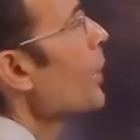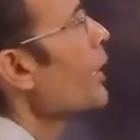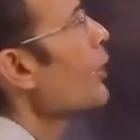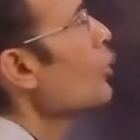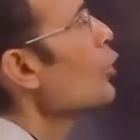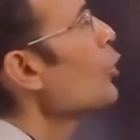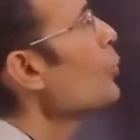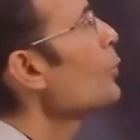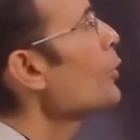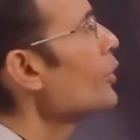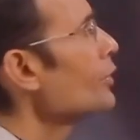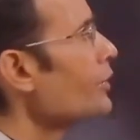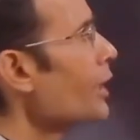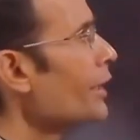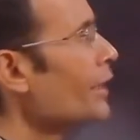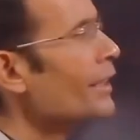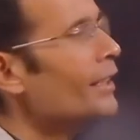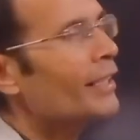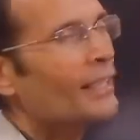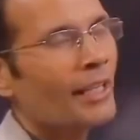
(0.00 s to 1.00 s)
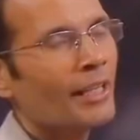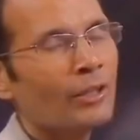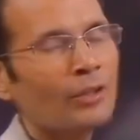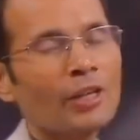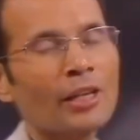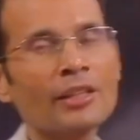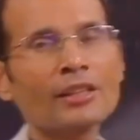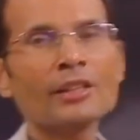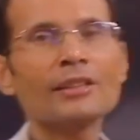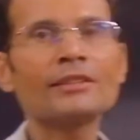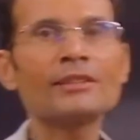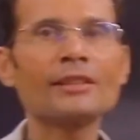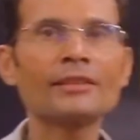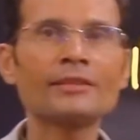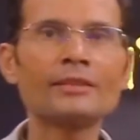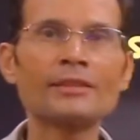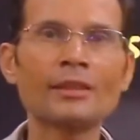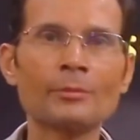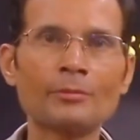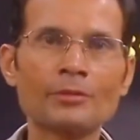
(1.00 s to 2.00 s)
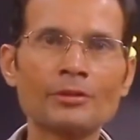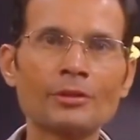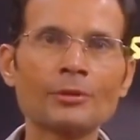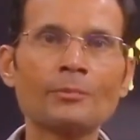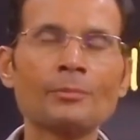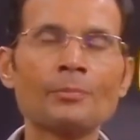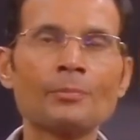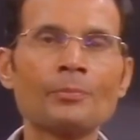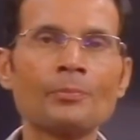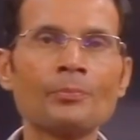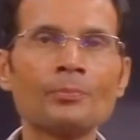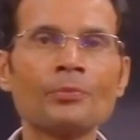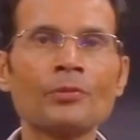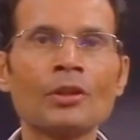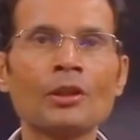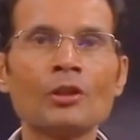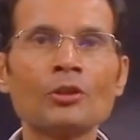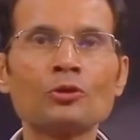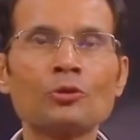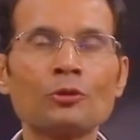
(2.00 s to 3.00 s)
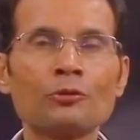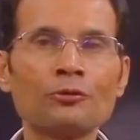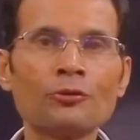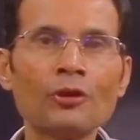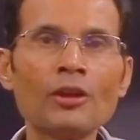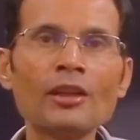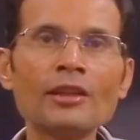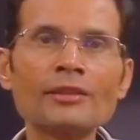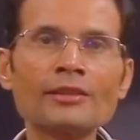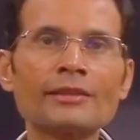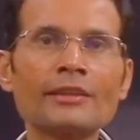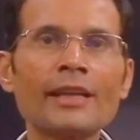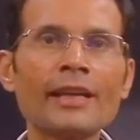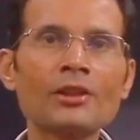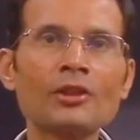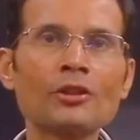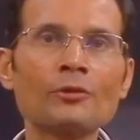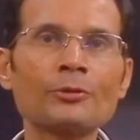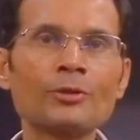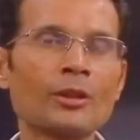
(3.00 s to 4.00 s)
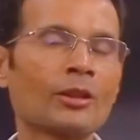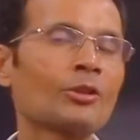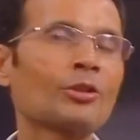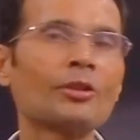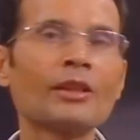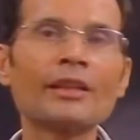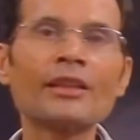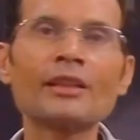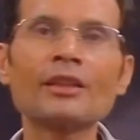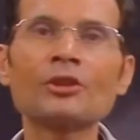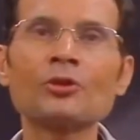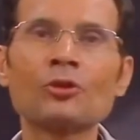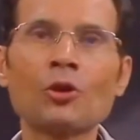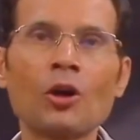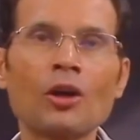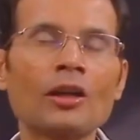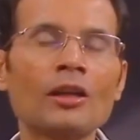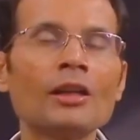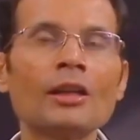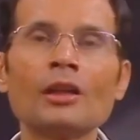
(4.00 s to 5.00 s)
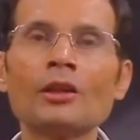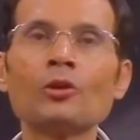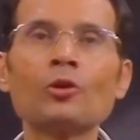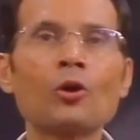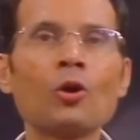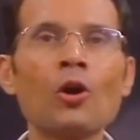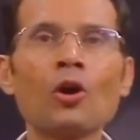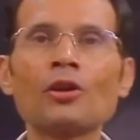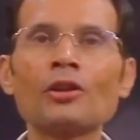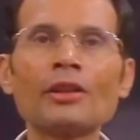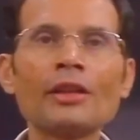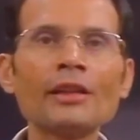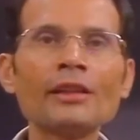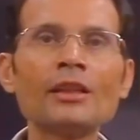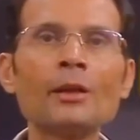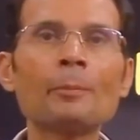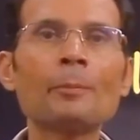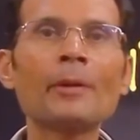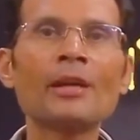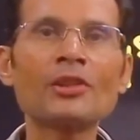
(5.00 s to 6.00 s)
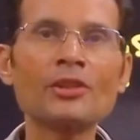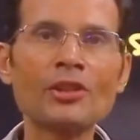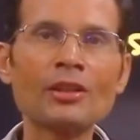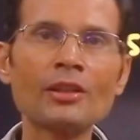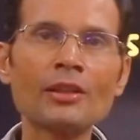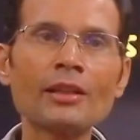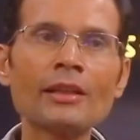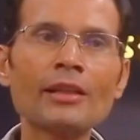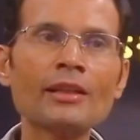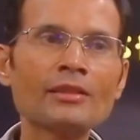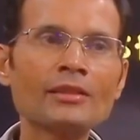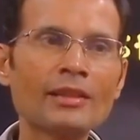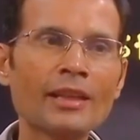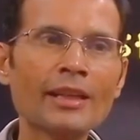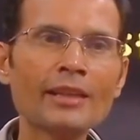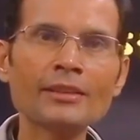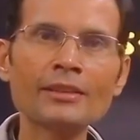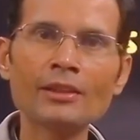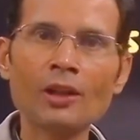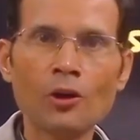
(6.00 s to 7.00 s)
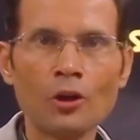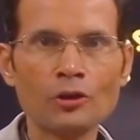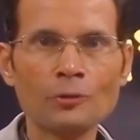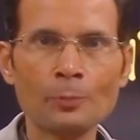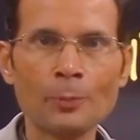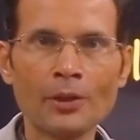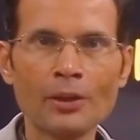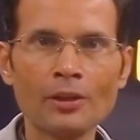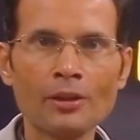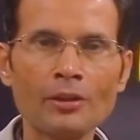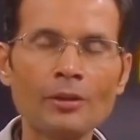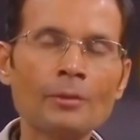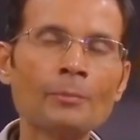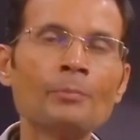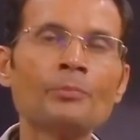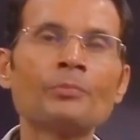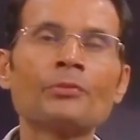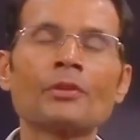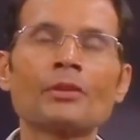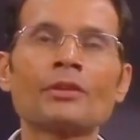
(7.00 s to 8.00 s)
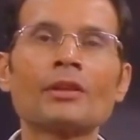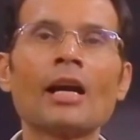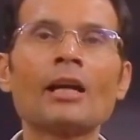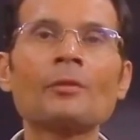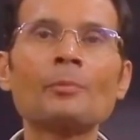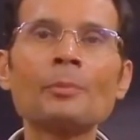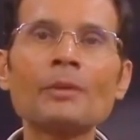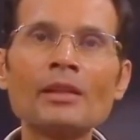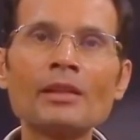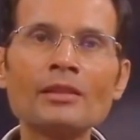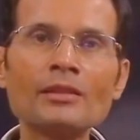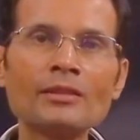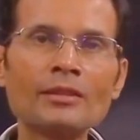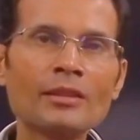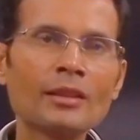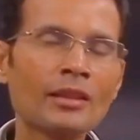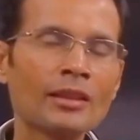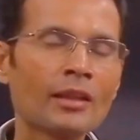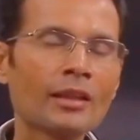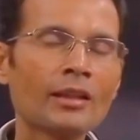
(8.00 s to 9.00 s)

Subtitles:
by homeostatic regulatory systems. So first stage of circulatory shock. Look, already the patient is in the hospital. That means